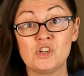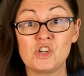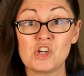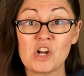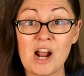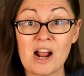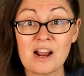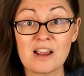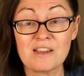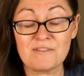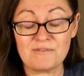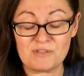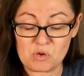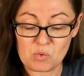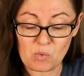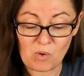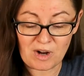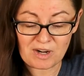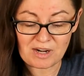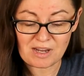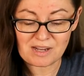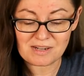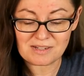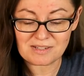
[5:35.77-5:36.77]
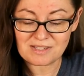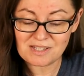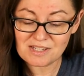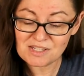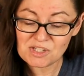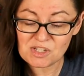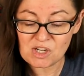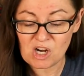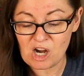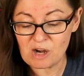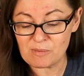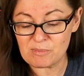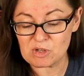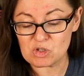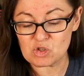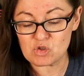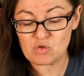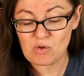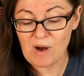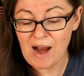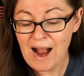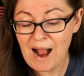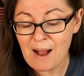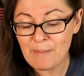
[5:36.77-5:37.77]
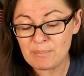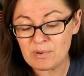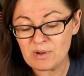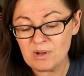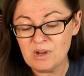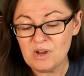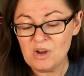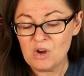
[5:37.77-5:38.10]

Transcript: check if you want to disarm a trap